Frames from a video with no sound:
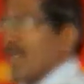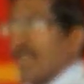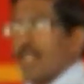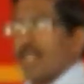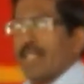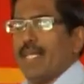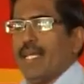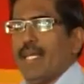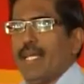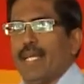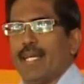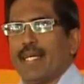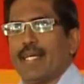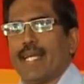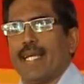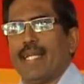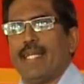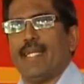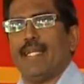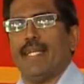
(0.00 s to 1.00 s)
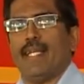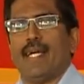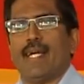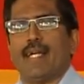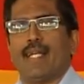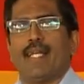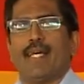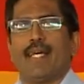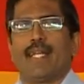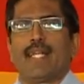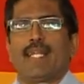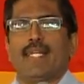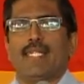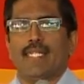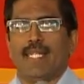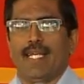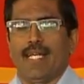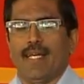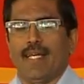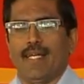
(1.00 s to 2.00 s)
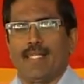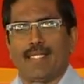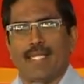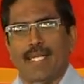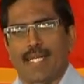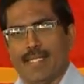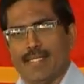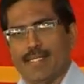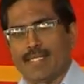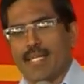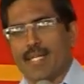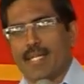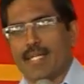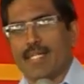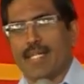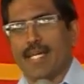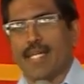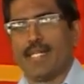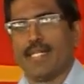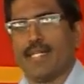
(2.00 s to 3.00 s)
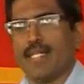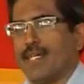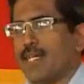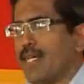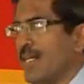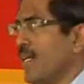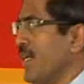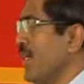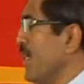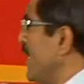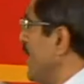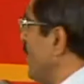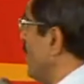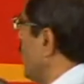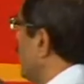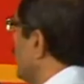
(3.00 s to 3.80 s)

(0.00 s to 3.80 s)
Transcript: the criteria clearly says that a full